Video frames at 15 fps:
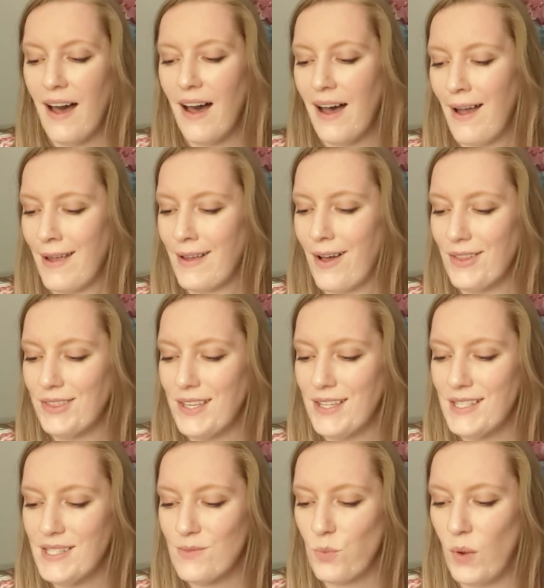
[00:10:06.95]
I got
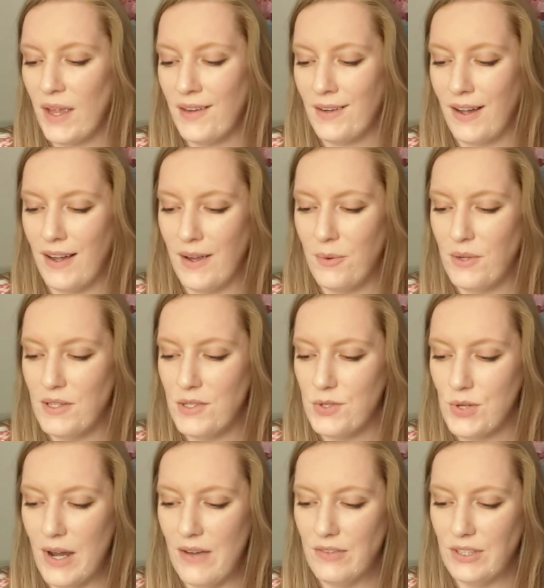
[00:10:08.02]
this when I was
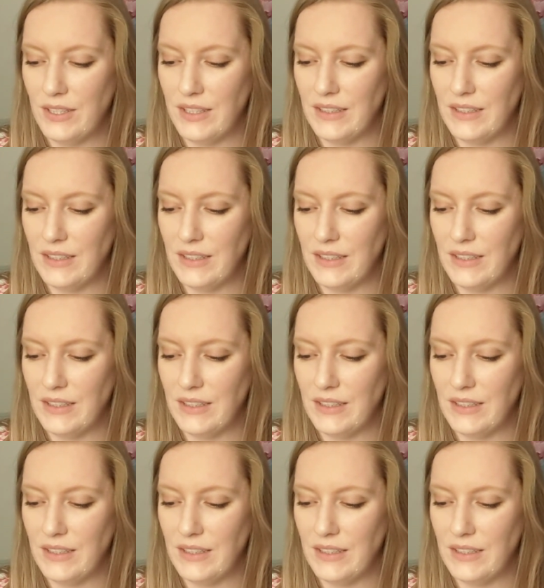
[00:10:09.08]
traveling